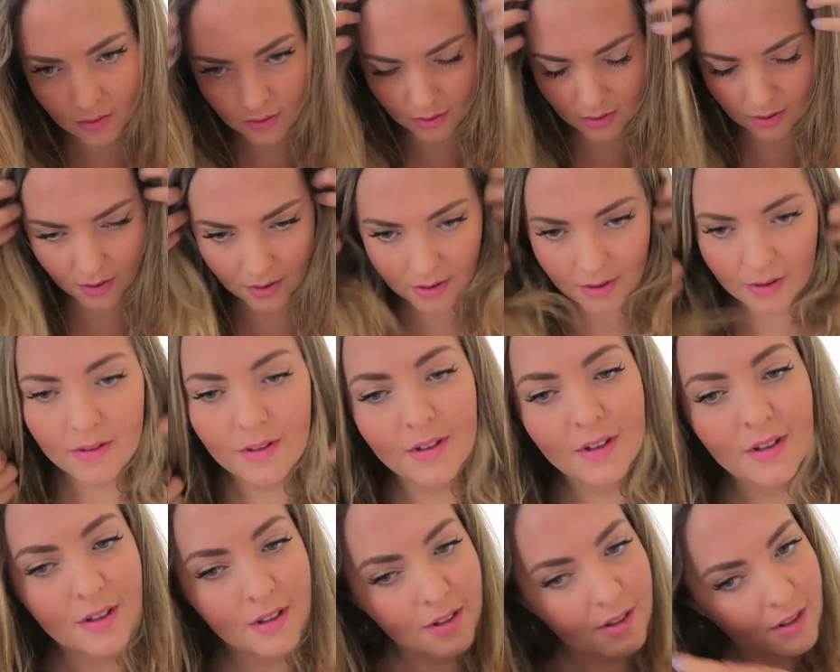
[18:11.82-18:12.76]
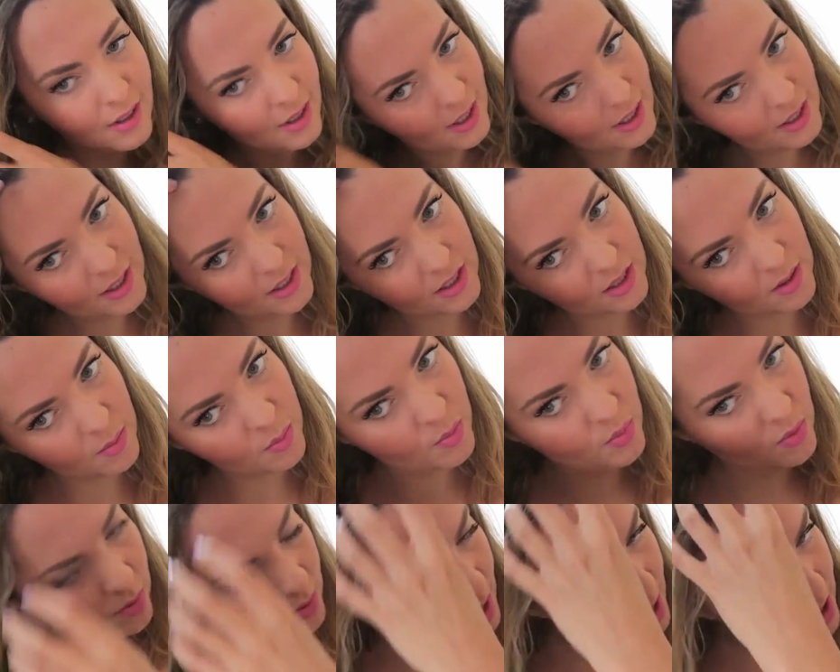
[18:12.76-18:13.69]
Whew. I need to
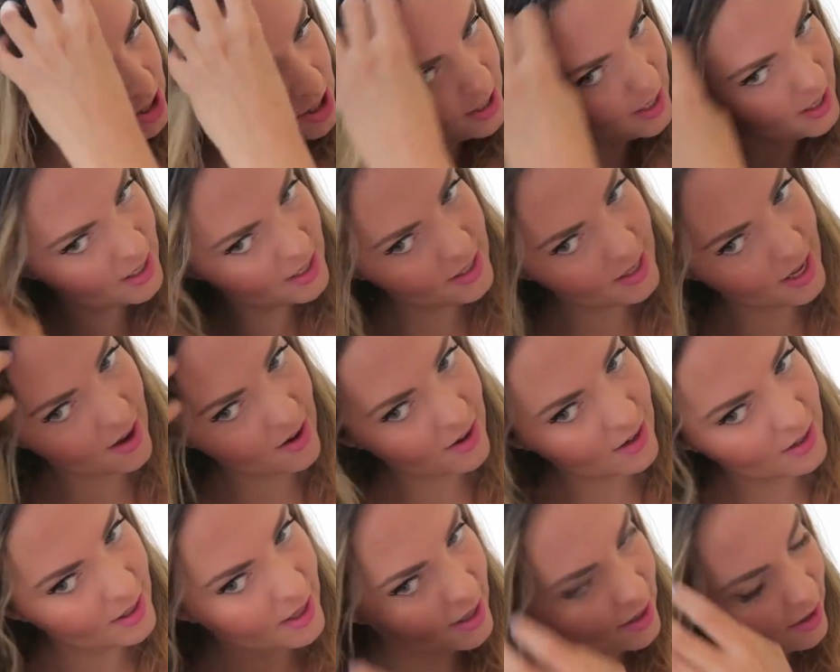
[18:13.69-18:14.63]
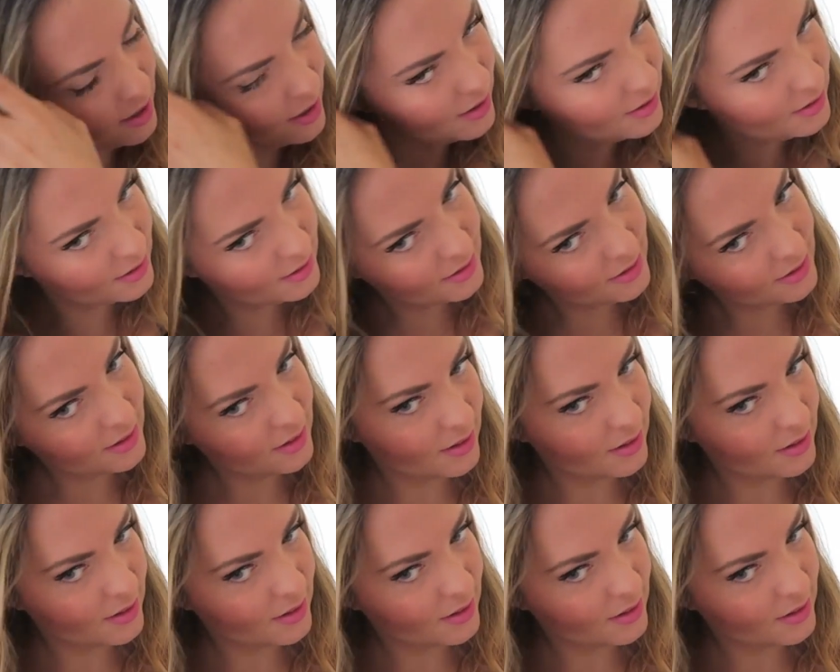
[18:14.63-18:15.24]
brush this out a little.